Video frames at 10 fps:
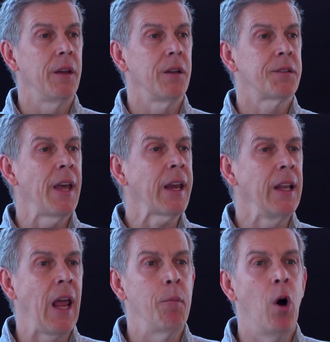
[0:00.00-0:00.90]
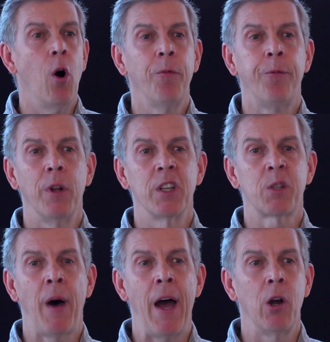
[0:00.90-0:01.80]
Secondly, I'm hopeful and
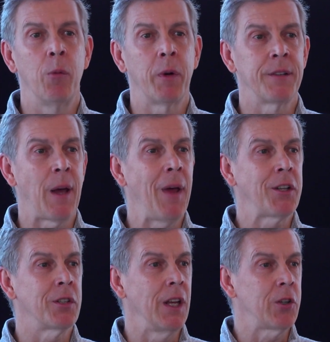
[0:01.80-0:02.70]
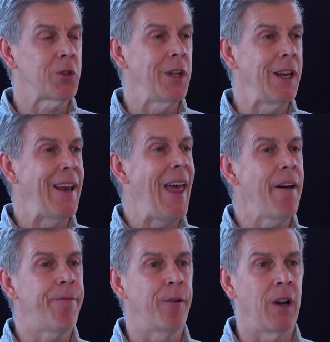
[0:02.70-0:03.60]
inspired because I'm not just interested in
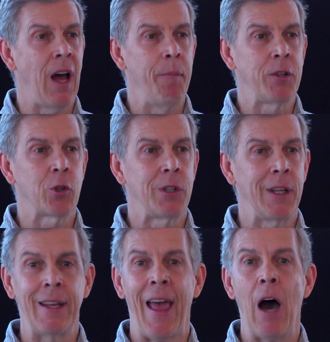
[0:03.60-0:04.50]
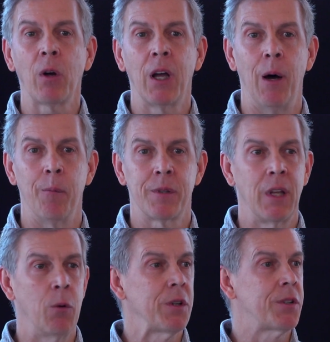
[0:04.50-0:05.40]
effort, I'm interested in outcomes
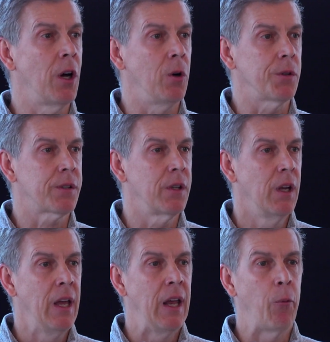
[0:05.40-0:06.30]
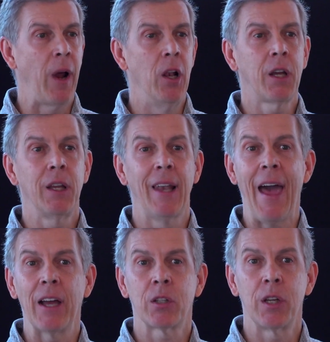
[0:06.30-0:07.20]
and in results. And when I look at
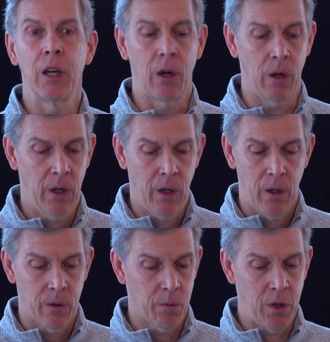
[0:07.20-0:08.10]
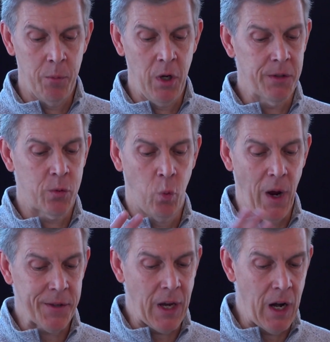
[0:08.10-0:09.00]
last year, communities
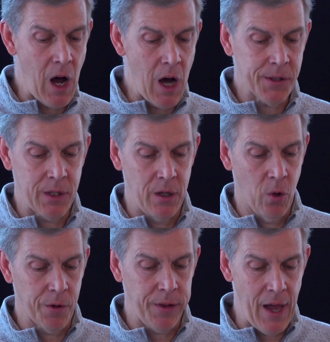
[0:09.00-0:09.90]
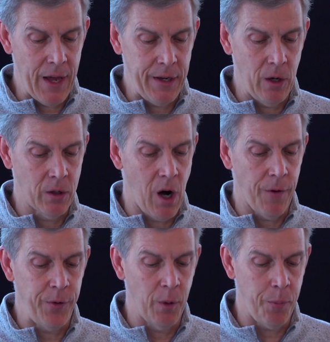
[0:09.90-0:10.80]
Westside, Austin, North Lawndale,
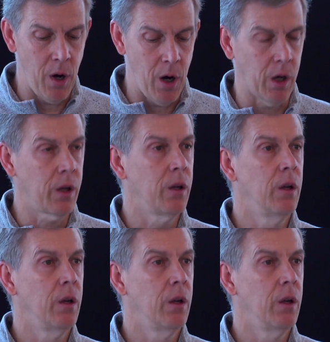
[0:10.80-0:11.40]
Garfield Park,